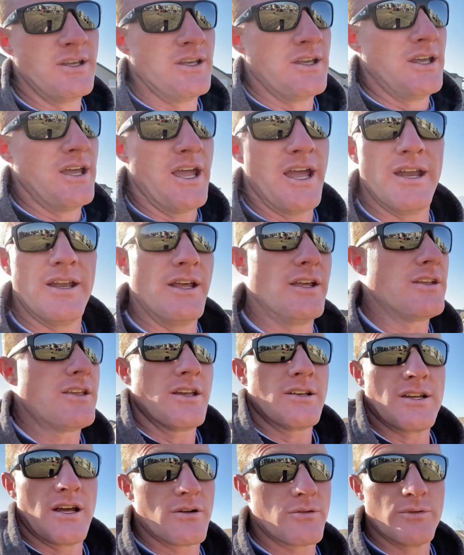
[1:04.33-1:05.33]
And it
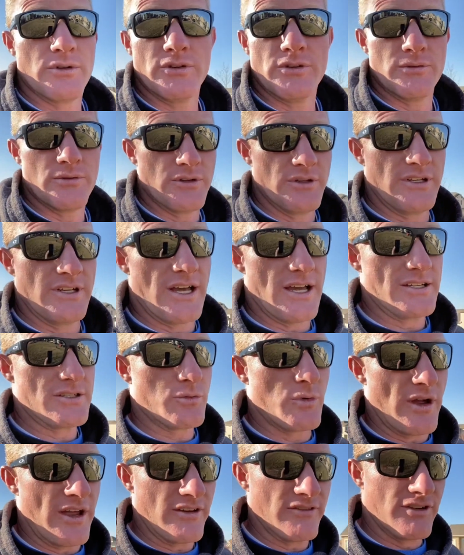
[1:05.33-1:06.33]
kicked out a really, really nice
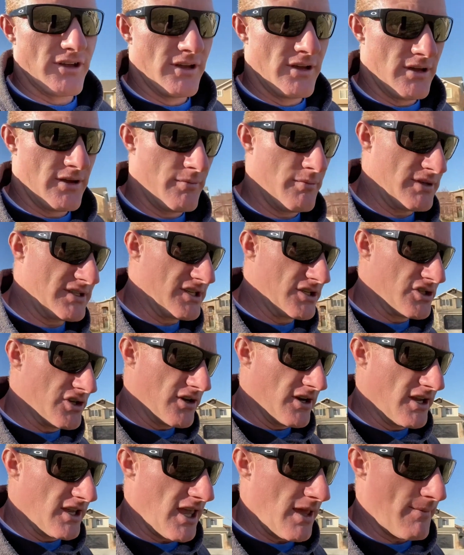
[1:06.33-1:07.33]
wave. But
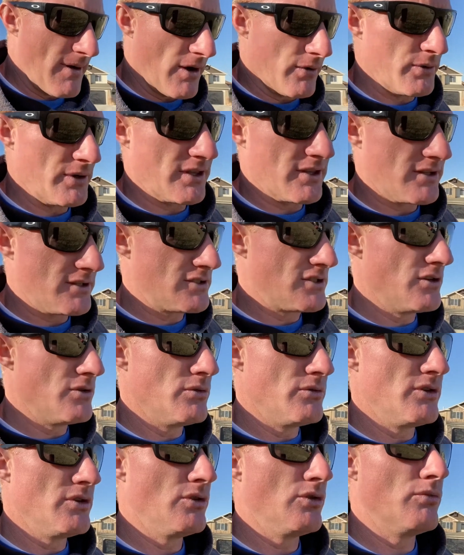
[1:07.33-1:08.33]
Centurion came out with 2
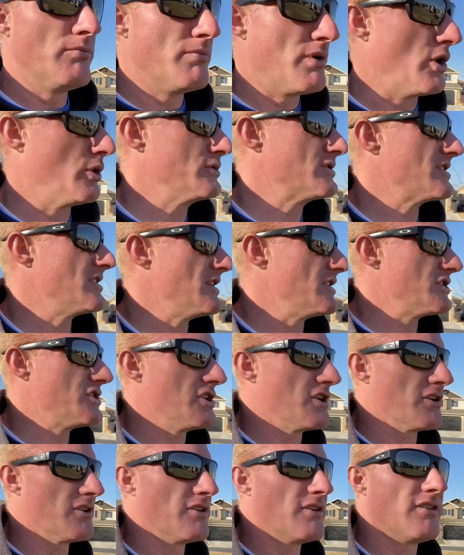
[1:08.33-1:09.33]
new boats this
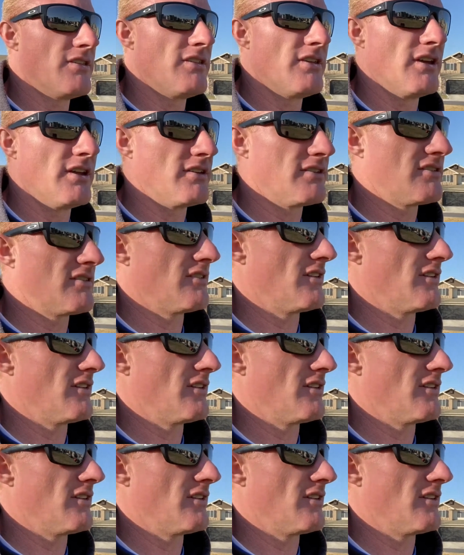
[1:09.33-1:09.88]
year that